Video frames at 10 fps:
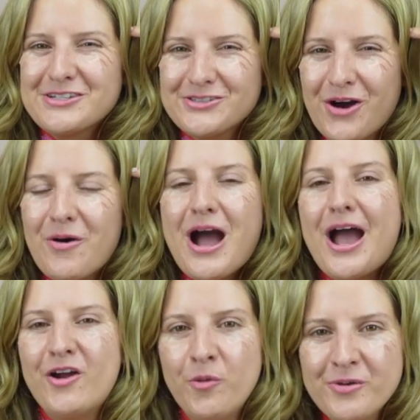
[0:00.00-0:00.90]
So
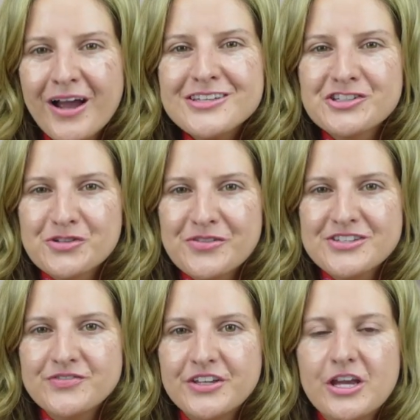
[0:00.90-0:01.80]
I hope you guys enjoyed
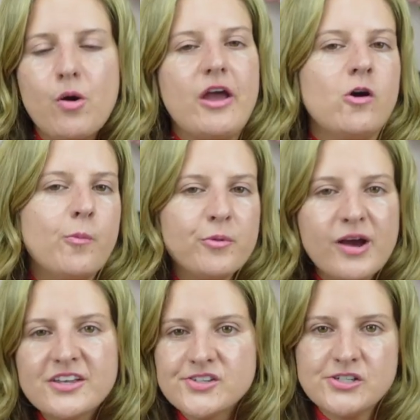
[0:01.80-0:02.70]
this video. I hope you
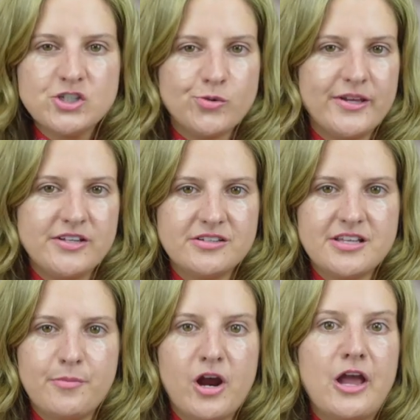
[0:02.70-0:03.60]
guys are enjoying your summer.